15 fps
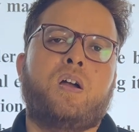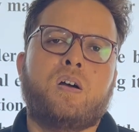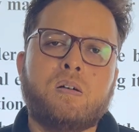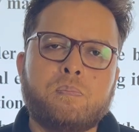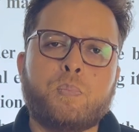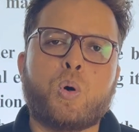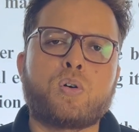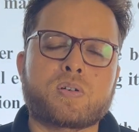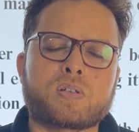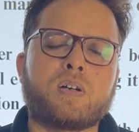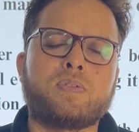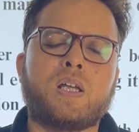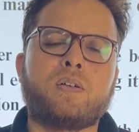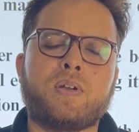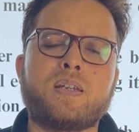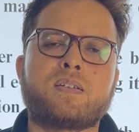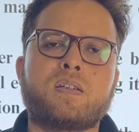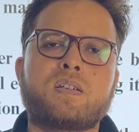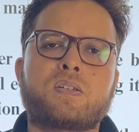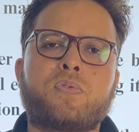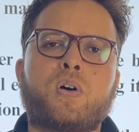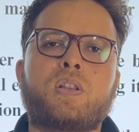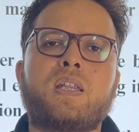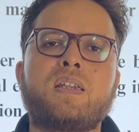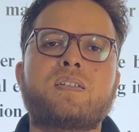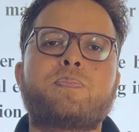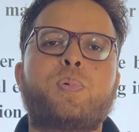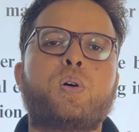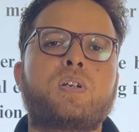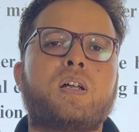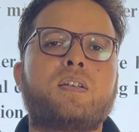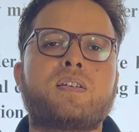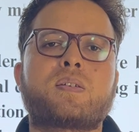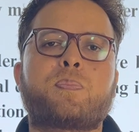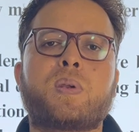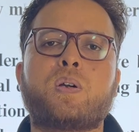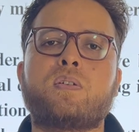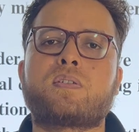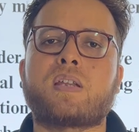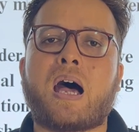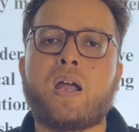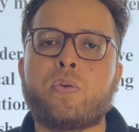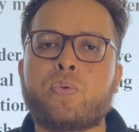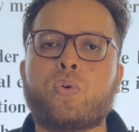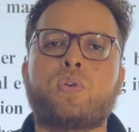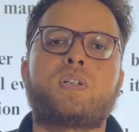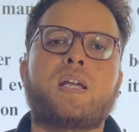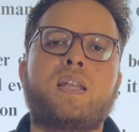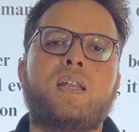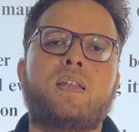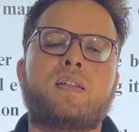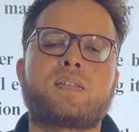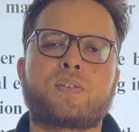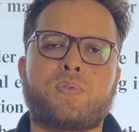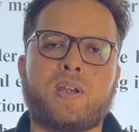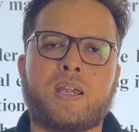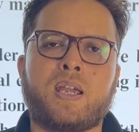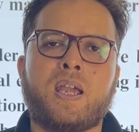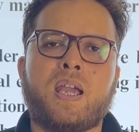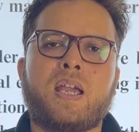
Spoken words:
Most of the reasons for these border disputes are rooted in history.